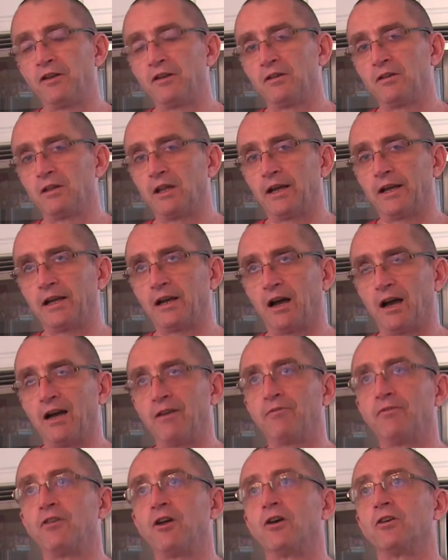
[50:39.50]
meat to
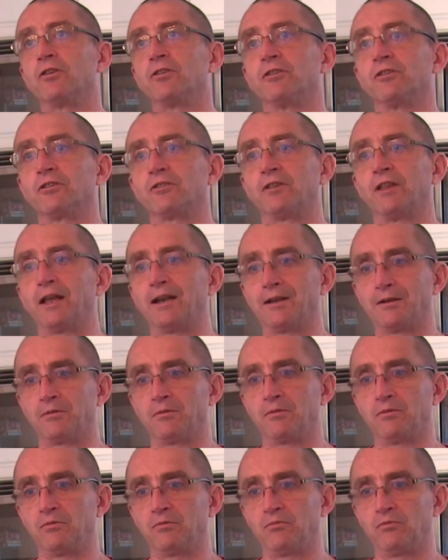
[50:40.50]
actually be
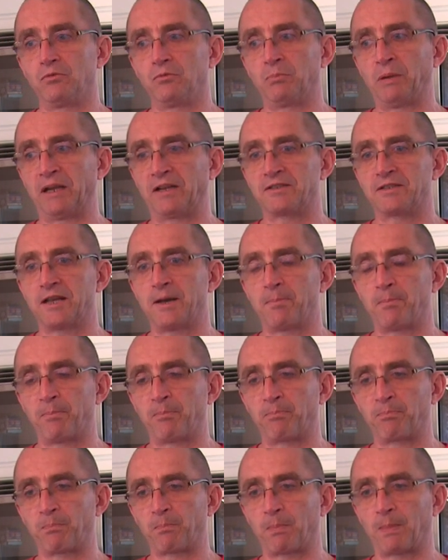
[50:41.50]
marinated
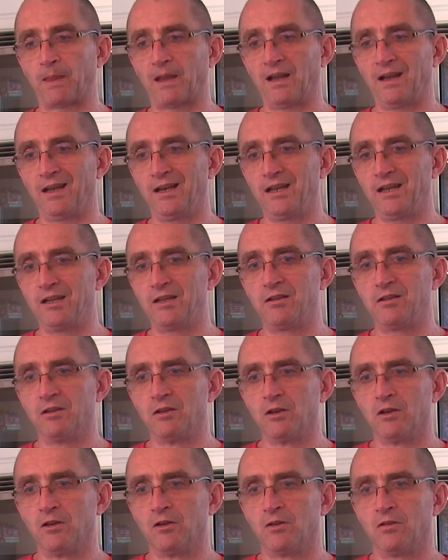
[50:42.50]
in a, the vinegar
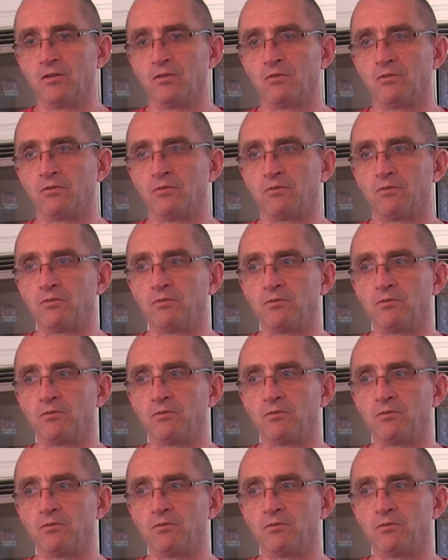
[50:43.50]
solution.